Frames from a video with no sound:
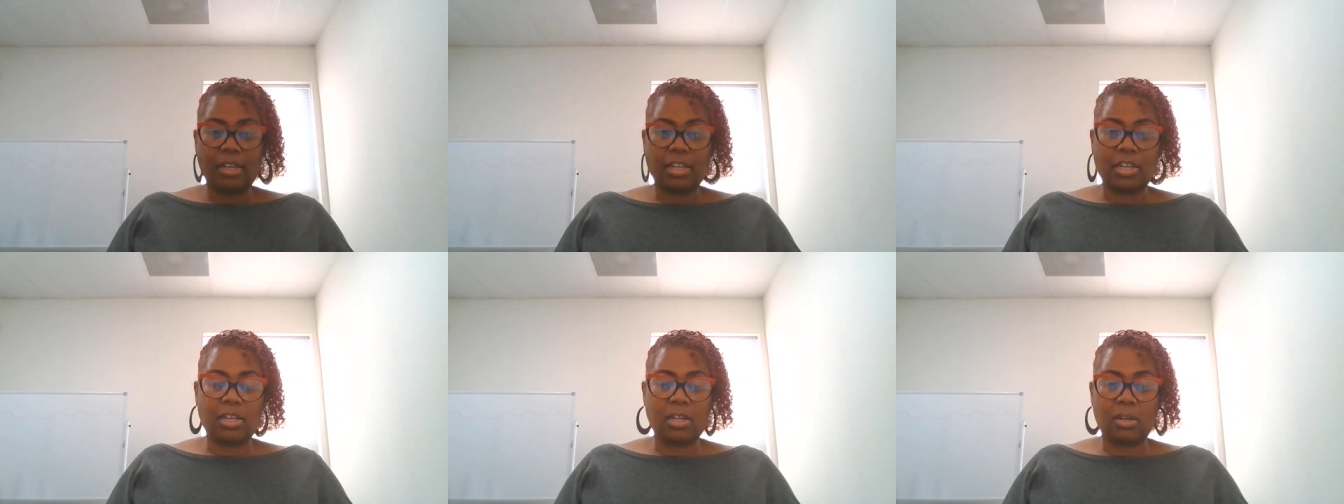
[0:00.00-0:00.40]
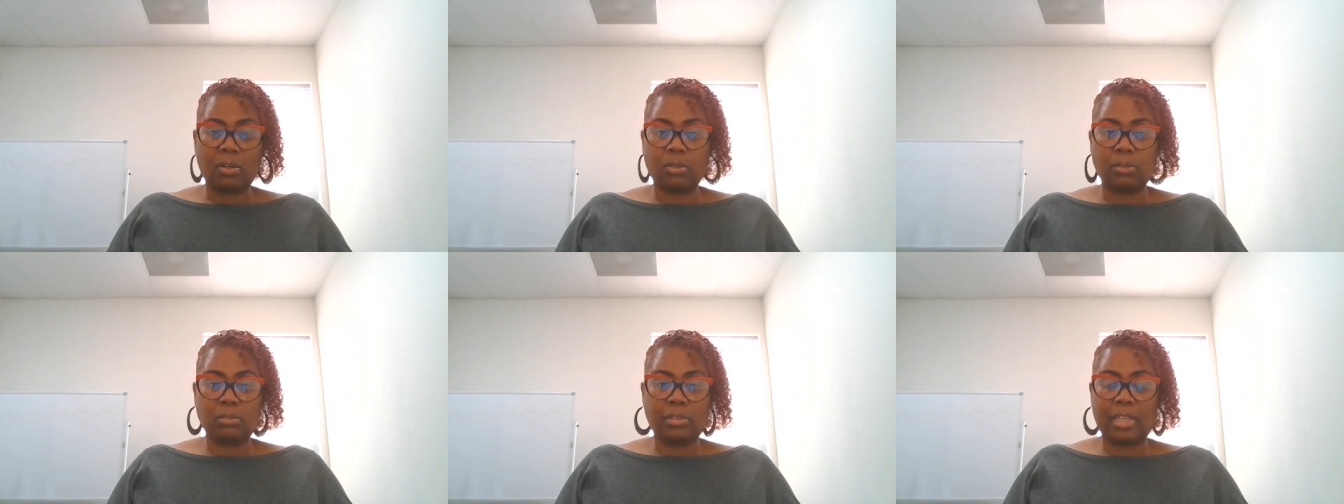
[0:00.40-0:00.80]

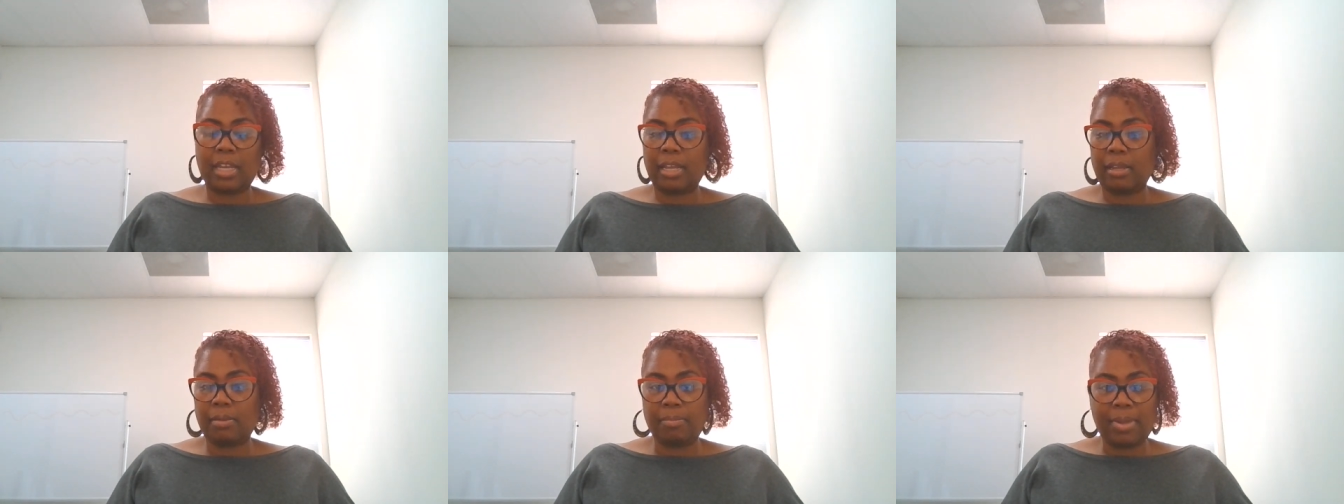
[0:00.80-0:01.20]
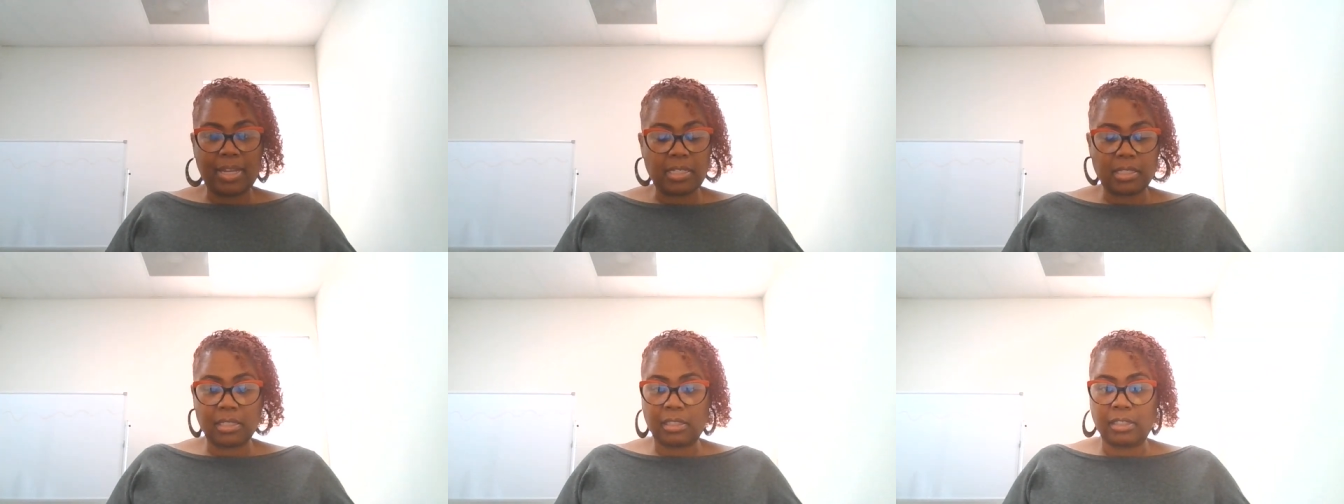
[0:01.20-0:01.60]
They
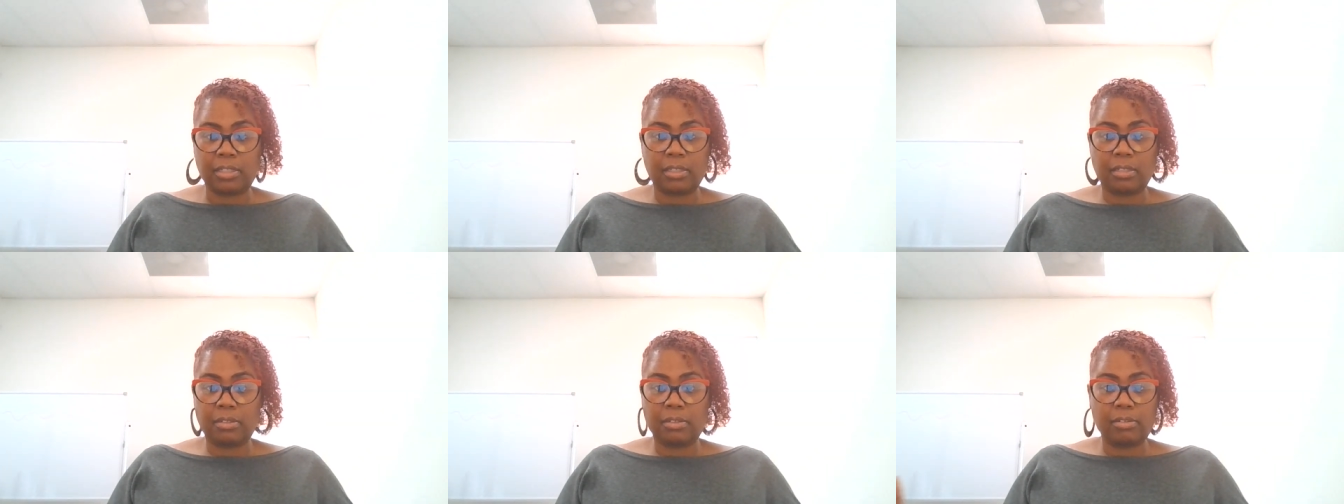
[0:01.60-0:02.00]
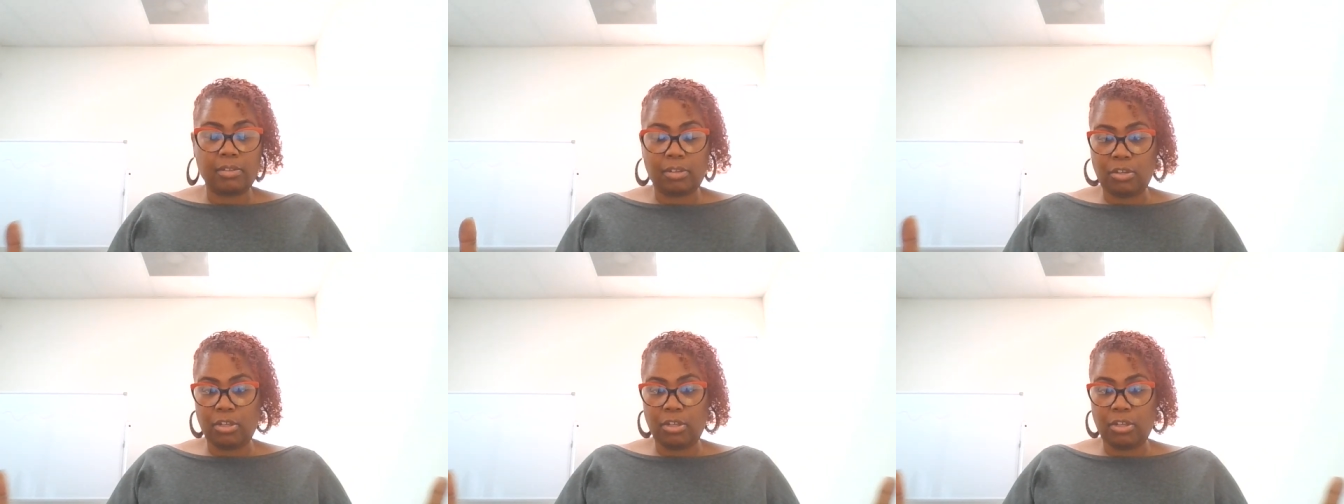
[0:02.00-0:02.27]
basically,